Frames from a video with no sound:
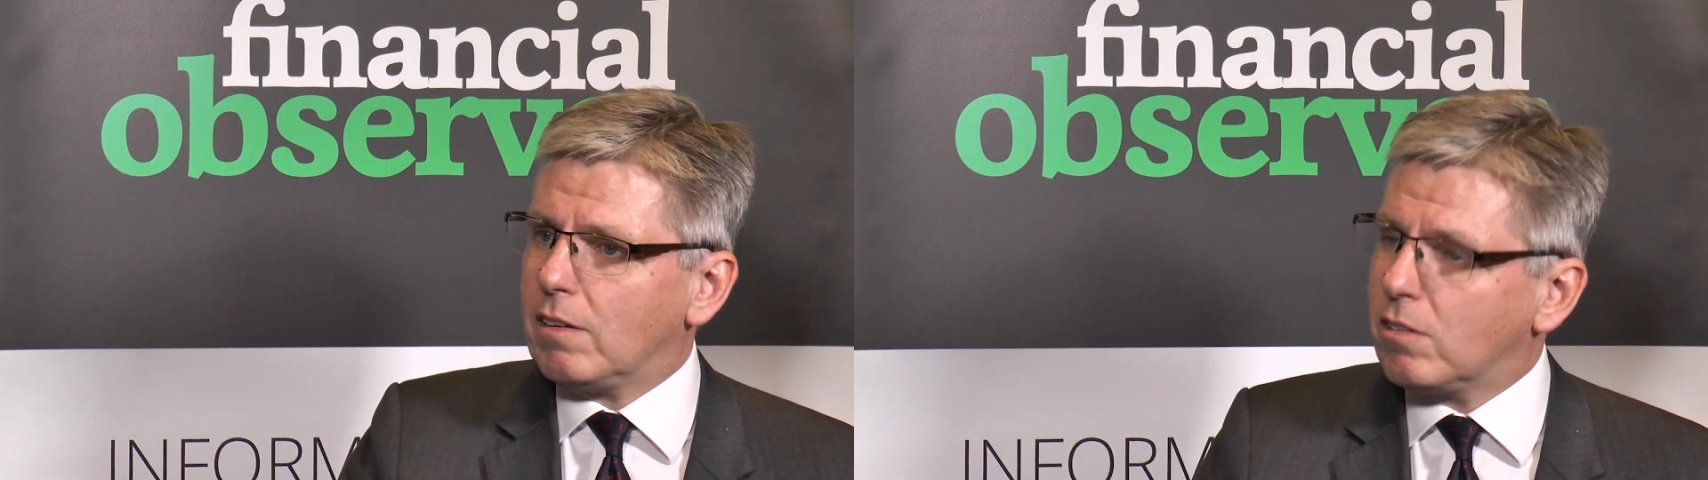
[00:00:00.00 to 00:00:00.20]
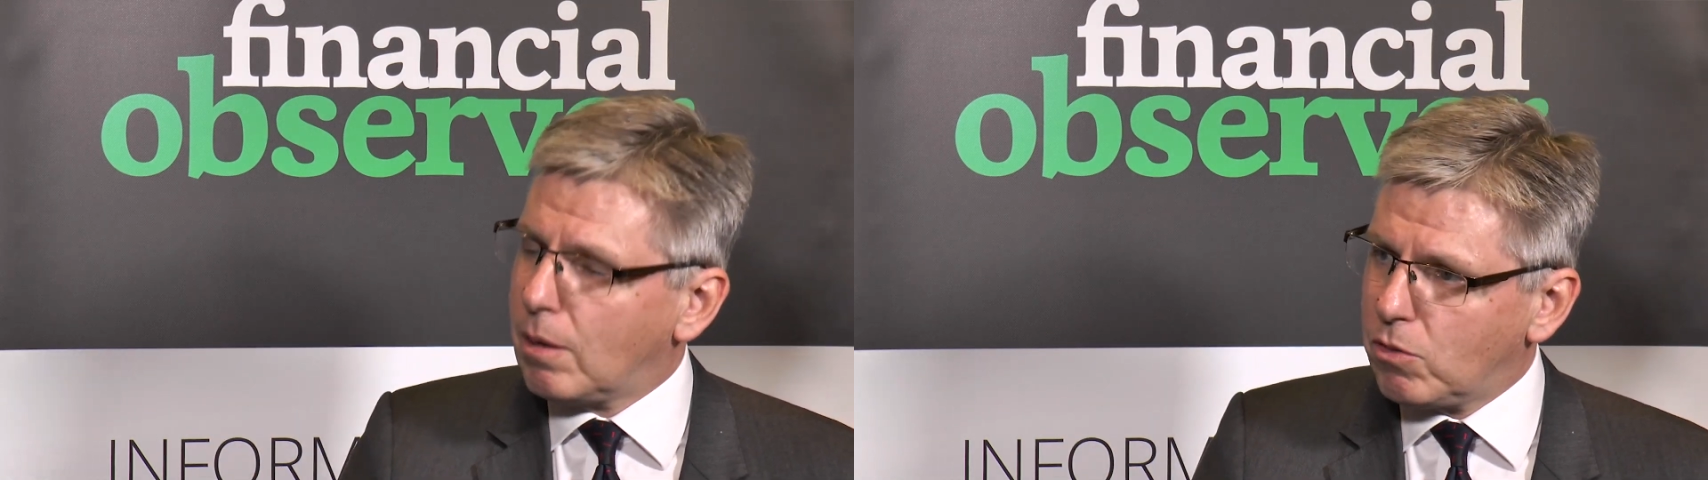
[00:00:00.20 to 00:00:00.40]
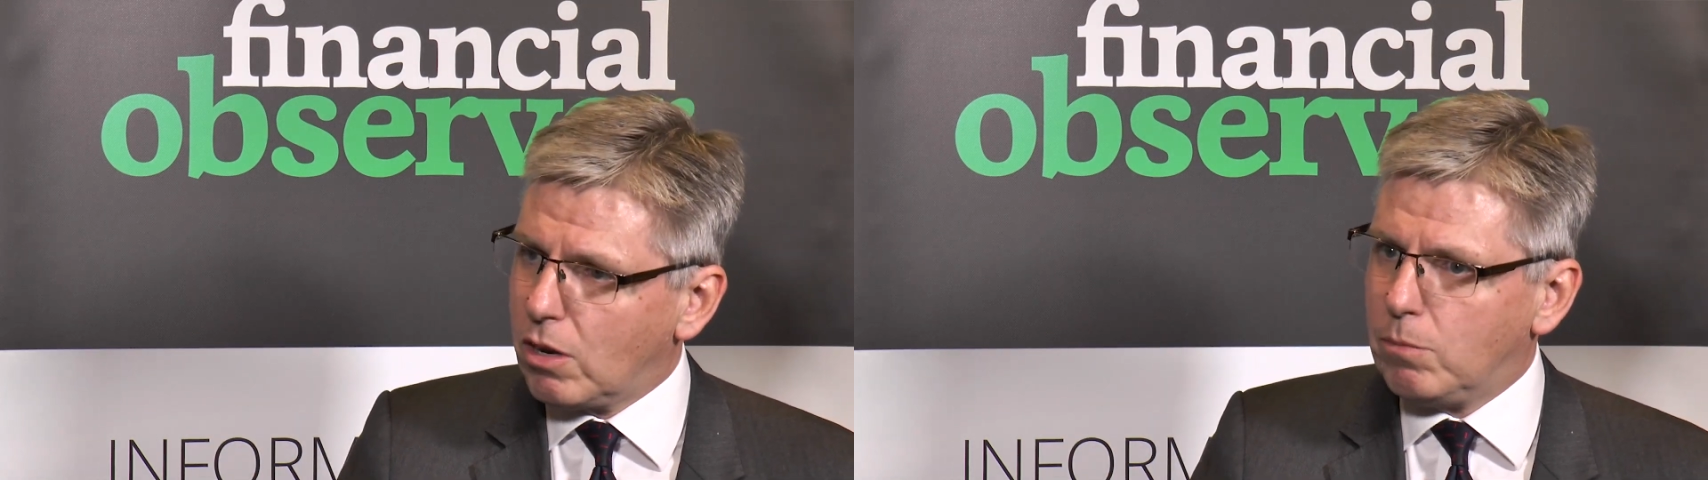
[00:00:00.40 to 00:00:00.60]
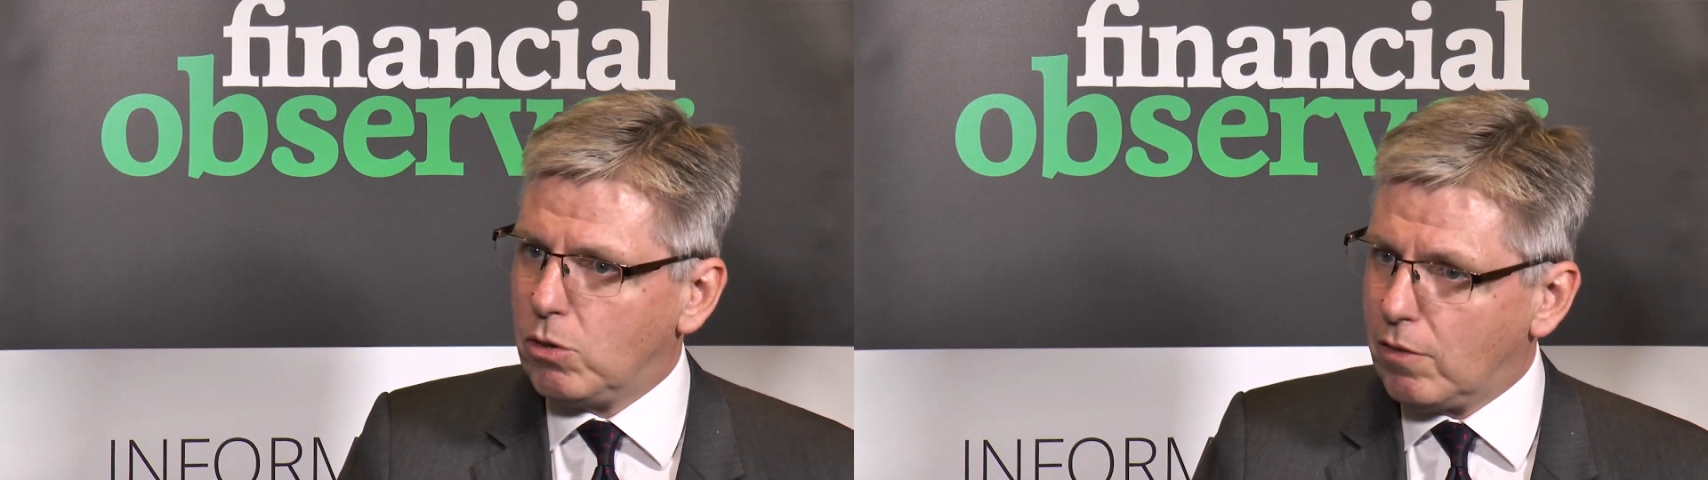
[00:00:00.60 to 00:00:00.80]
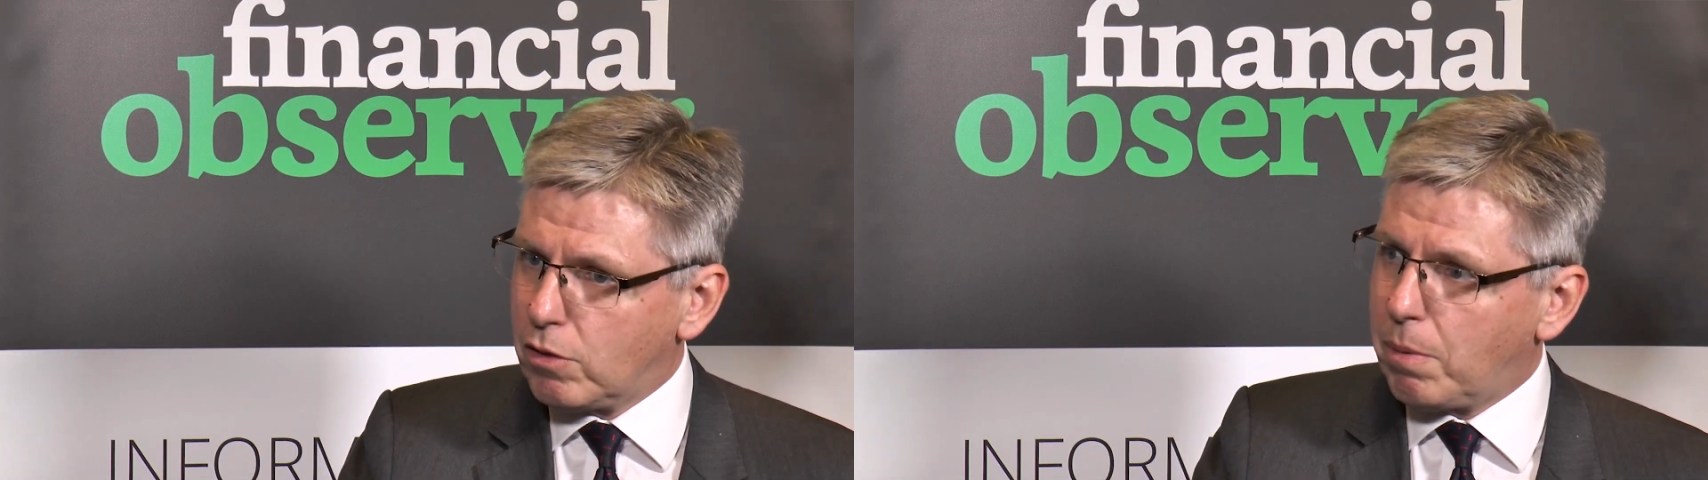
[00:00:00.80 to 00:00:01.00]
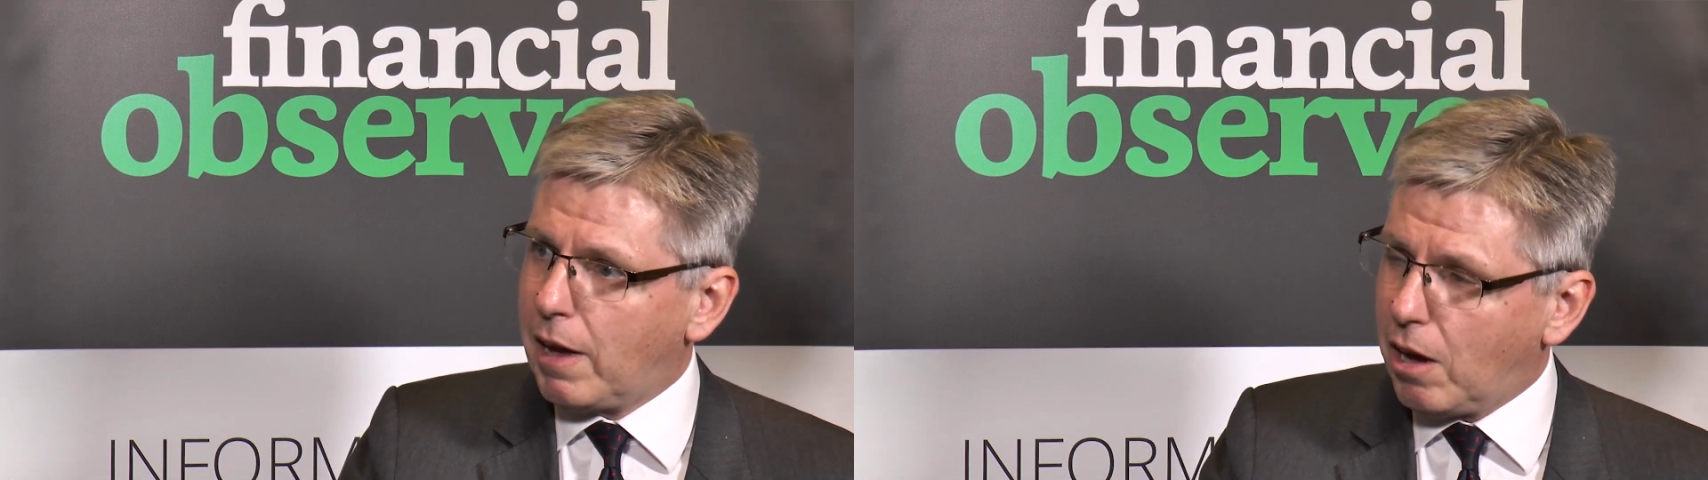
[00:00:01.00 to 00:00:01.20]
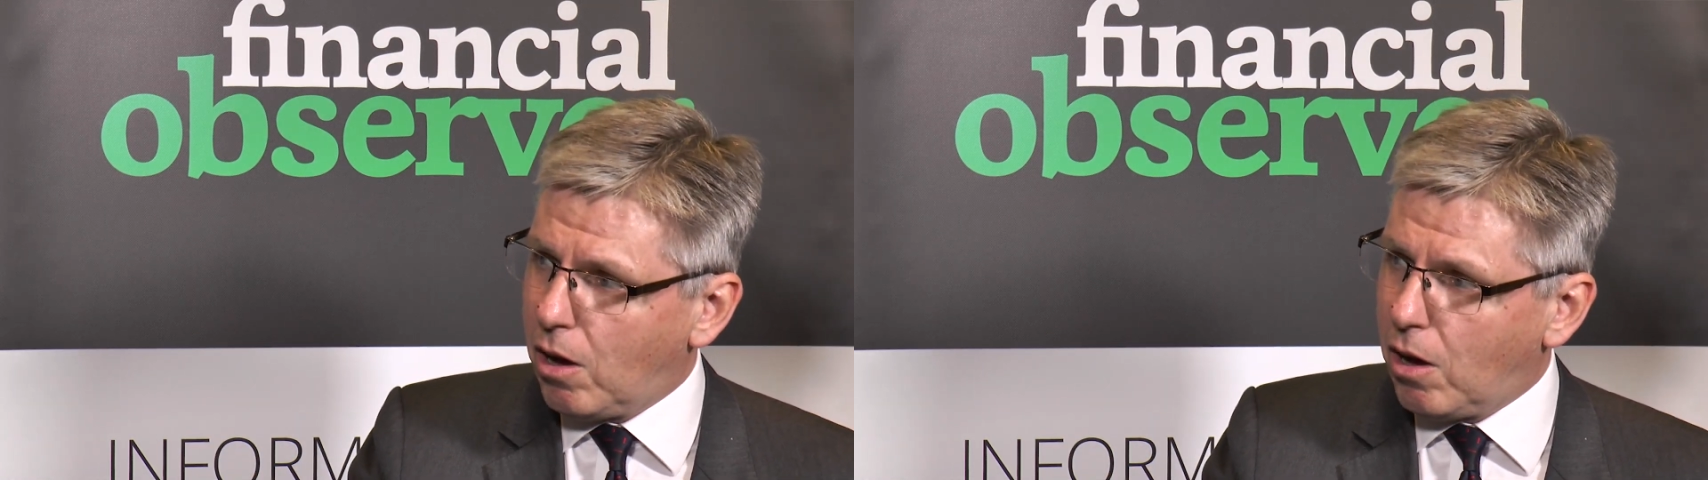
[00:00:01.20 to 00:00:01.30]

And sometimes you have to pay a